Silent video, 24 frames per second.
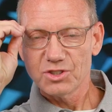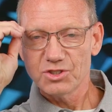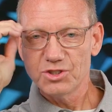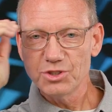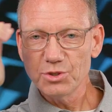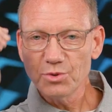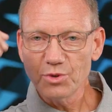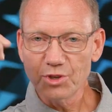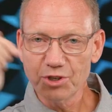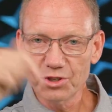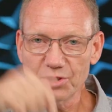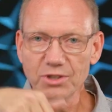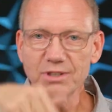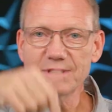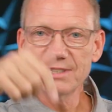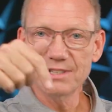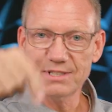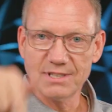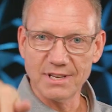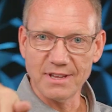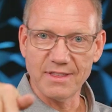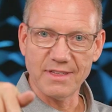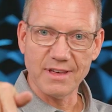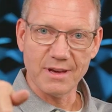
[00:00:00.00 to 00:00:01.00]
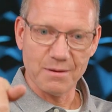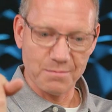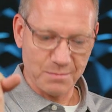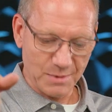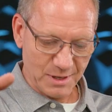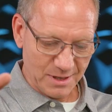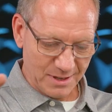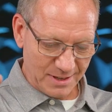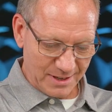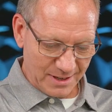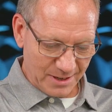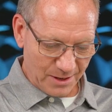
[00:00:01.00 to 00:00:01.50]
do good to them.
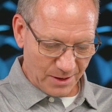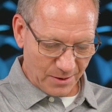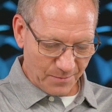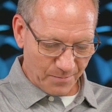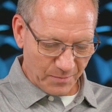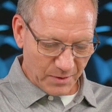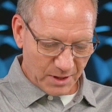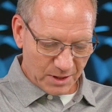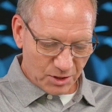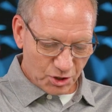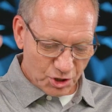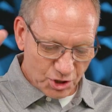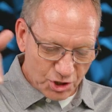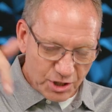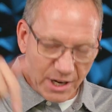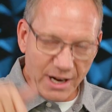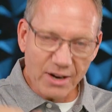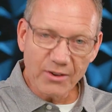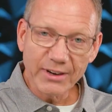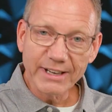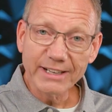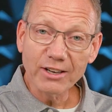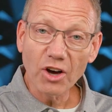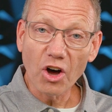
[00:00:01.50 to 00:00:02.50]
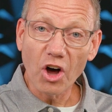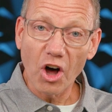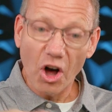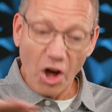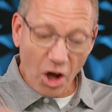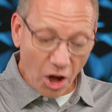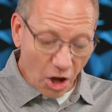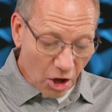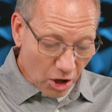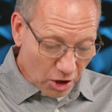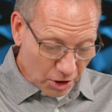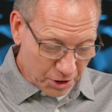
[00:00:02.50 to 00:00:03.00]
Share in
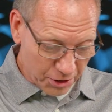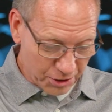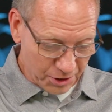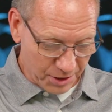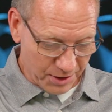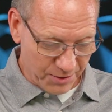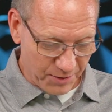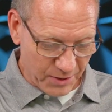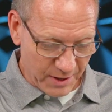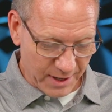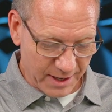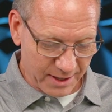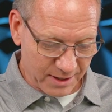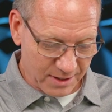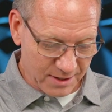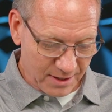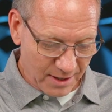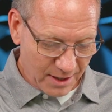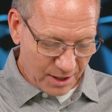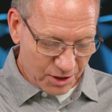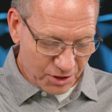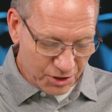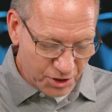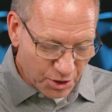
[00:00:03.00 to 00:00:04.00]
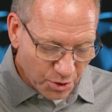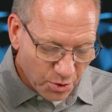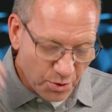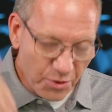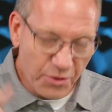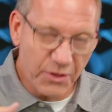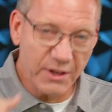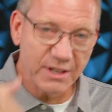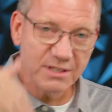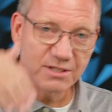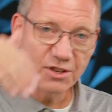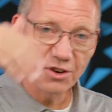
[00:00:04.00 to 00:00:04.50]
all good things. Do
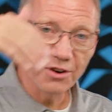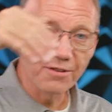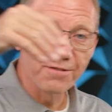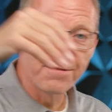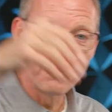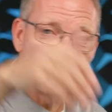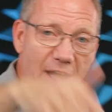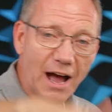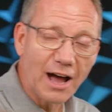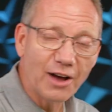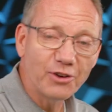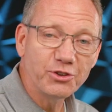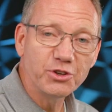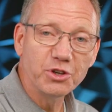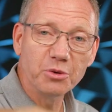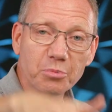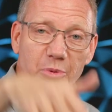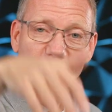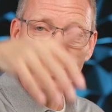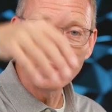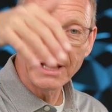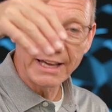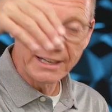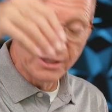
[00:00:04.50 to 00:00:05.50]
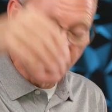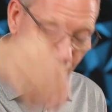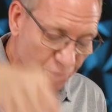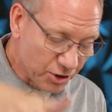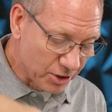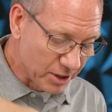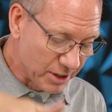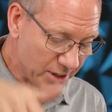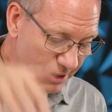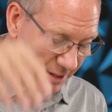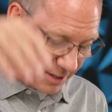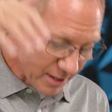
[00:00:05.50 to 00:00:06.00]
things that are valuable and
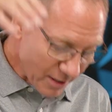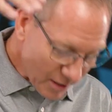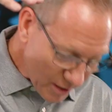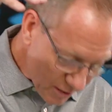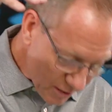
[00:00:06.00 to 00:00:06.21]
good